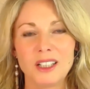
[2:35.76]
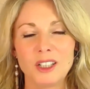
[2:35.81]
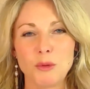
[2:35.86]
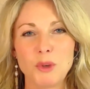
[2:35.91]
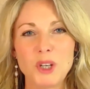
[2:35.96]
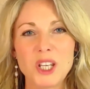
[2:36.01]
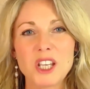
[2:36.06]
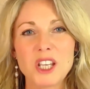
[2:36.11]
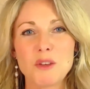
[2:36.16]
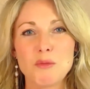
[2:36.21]

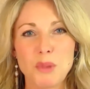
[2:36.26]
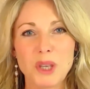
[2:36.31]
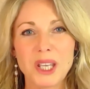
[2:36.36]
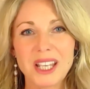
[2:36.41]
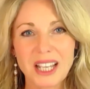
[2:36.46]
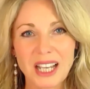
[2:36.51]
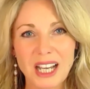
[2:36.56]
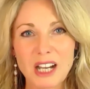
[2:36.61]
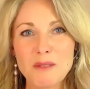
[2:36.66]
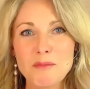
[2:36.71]
We can
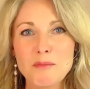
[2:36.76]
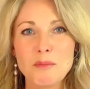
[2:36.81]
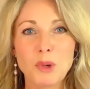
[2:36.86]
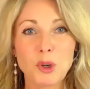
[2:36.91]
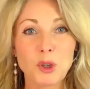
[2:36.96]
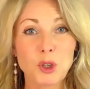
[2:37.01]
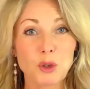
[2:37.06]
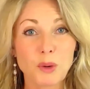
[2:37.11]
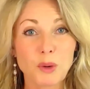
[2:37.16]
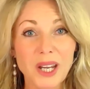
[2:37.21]
become
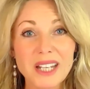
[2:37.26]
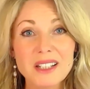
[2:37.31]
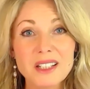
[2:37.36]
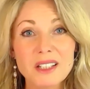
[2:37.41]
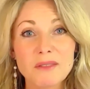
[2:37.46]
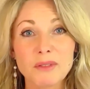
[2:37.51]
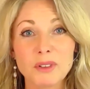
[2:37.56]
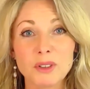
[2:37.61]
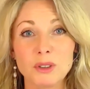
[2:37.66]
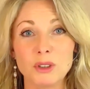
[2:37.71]
more
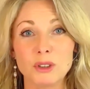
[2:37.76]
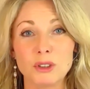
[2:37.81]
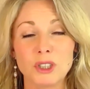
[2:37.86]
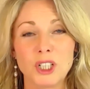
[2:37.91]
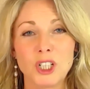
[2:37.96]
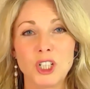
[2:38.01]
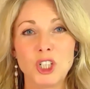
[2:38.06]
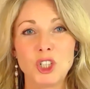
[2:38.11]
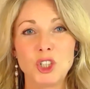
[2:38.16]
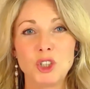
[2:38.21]
graceful,
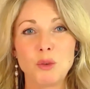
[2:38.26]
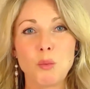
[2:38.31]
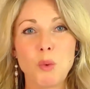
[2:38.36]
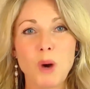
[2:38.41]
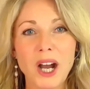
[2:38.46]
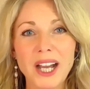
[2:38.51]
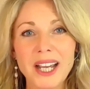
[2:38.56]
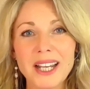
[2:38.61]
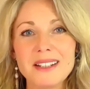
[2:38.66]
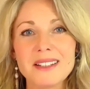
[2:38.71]

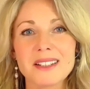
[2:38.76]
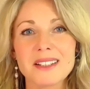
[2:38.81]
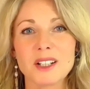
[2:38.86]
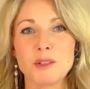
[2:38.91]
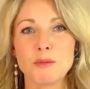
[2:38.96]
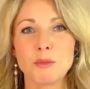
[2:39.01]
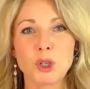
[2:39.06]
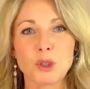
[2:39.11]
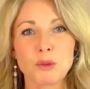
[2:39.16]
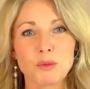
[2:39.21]
wiser,
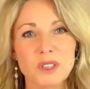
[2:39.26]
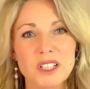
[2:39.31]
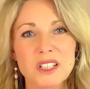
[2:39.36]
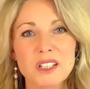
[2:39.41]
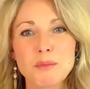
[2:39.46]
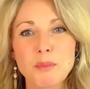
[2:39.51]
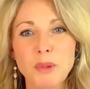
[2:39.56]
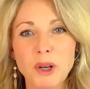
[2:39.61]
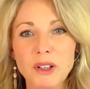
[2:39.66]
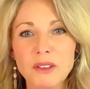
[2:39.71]
more
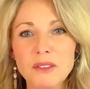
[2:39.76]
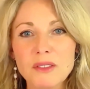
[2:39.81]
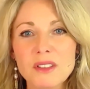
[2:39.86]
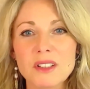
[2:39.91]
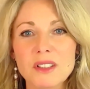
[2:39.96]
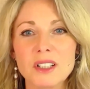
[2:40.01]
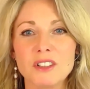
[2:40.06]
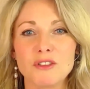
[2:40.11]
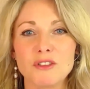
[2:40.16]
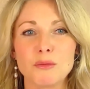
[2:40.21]

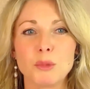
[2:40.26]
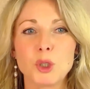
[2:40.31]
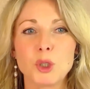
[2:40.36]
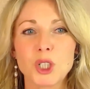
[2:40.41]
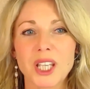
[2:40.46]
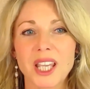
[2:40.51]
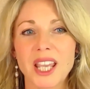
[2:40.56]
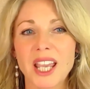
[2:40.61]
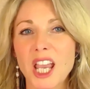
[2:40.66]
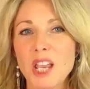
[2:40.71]
responsive, more
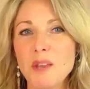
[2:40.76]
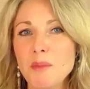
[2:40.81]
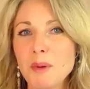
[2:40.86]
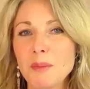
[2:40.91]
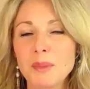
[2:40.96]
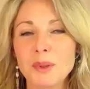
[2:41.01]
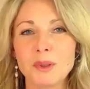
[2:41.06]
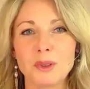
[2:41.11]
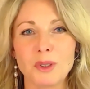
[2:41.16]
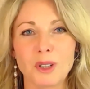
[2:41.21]

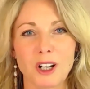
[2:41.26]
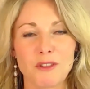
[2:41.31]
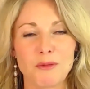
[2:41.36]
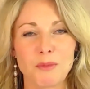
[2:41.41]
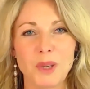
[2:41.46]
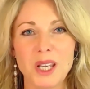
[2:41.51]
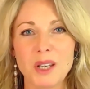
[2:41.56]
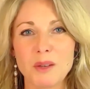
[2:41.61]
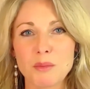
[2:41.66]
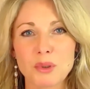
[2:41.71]
capable of
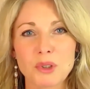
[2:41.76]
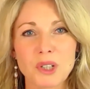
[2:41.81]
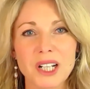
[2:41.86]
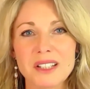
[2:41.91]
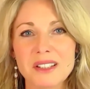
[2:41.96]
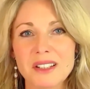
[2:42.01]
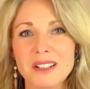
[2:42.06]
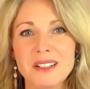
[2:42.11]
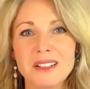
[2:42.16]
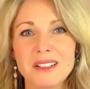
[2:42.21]
being
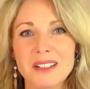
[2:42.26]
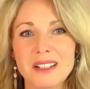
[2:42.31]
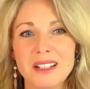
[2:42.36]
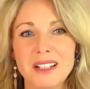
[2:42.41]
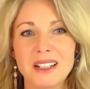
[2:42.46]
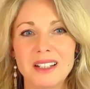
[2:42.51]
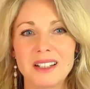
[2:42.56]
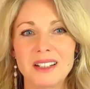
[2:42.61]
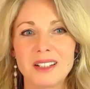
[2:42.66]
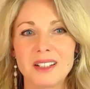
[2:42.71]
present
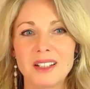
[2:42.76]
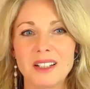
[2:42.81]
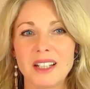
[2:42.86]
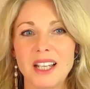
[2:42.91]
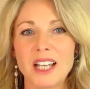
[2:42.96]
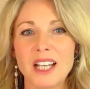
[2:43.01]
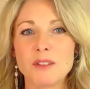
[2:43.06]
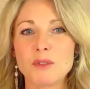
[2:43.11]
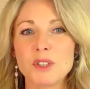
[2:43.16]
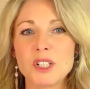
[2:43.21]

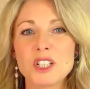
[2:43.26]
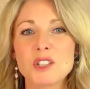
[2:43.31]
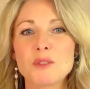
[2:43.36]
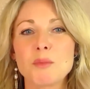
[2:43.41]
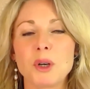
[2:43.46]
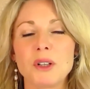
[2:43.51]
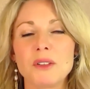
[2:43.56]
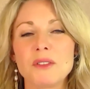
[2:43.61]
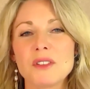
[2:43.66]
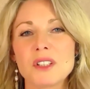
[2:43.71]
and
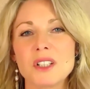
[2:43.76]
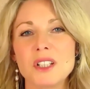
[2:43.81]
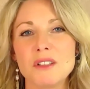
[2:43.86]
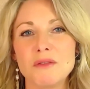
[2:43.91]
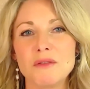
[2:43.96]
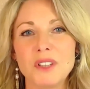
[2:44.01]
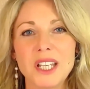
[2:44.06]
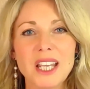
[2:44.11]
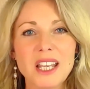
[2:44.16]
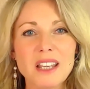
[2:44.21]

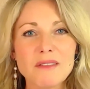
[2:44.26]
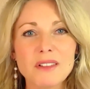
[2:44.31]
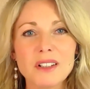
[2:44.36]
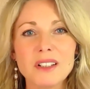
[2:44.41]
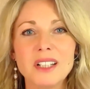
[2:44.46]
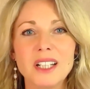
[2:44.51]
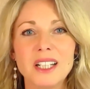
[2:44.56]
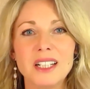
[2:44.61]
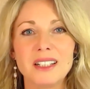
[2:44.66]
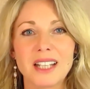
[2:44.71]
responsive
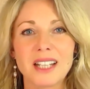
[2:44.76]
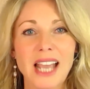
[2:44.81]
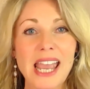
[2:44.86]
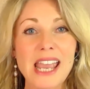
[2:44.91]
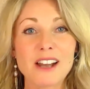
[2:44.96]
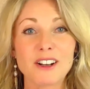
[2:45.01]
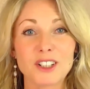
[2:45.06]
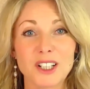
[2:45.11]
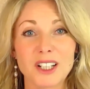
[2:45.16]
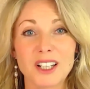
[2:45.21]
even in
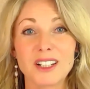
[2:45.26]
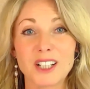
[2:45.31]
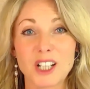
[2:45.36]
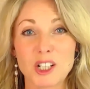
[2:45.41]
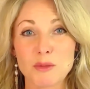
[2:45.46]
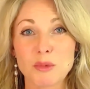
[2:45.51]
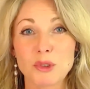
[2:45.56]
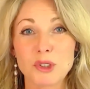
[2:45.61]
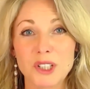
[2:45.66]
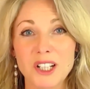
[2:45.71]
chaotic and
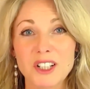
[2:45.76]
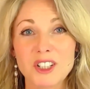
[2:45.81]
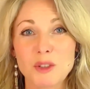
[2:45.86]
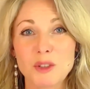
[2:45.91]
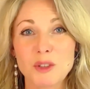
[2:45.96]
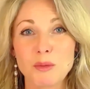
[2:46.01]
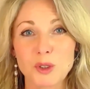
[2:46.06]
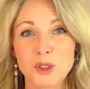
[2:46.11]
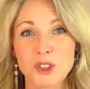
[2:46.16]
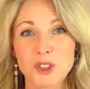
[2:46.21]

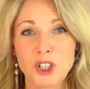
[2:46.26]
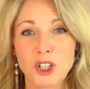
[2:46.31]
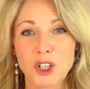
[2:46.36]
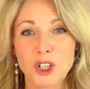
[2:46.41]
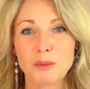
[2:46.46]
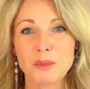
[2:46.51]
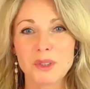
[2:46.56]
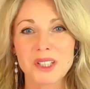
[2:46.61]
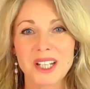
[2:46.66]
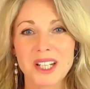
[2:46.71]
unpredictable
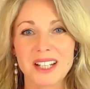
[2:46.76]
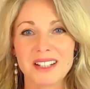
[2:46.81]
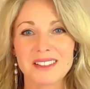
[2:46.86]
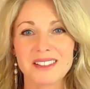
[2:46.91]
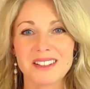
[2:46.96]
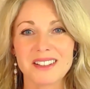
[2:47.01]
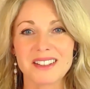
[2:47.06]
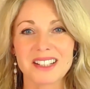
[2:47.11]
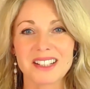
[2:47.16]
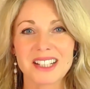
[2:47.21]

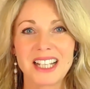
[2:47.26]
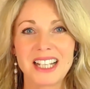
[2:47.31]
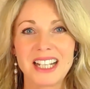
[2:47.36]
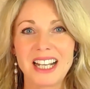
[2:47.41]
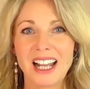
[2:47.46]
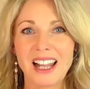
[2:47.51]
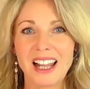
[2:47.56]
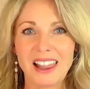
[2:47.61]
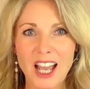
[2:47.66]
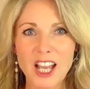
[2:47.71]
circumstances
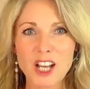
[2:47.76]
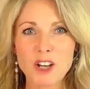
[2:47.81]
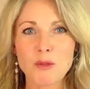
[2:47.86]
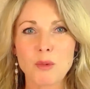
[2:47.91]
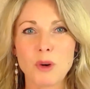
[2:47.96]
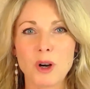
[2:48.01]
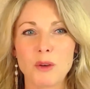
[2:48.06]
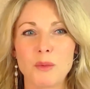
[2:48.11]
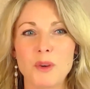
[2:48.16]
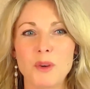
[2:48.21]
like
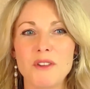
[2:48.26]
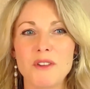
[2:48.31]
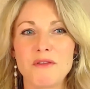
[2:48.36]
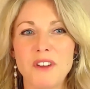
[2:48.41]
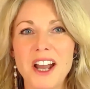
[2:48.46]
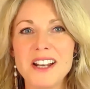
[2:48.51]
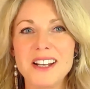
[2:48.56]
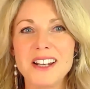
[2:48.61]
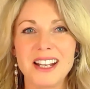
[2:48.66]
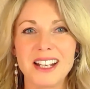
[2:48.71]
what we're
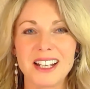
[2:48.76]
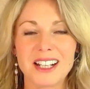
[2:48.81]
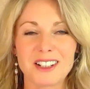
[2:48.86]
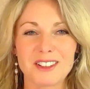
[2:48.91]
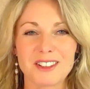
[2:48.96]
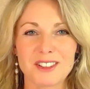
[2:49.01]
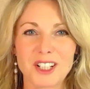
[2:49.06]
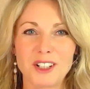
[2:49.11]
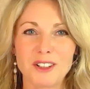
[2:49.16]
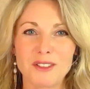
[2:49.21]
finding
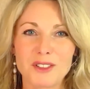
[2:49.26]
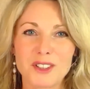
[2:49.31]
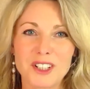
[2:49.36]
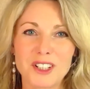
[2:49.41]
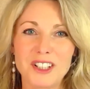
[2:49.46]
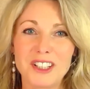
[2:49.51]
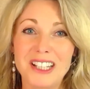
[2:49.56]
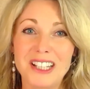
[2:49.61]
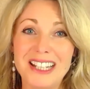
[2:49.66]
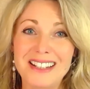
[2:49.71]
ourselves
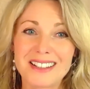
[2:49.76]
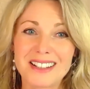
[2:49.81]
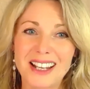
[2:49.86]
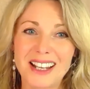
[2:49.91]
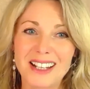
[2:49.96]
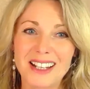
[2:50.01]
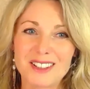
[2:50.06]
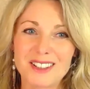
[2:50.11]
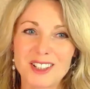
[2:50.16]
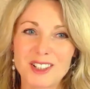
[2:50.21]
in these
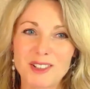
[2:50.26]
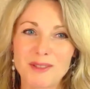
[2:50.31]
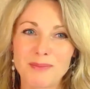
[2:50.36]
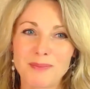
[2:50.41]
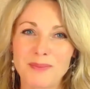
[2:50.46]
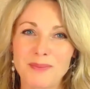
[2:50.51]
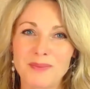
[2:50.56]
days.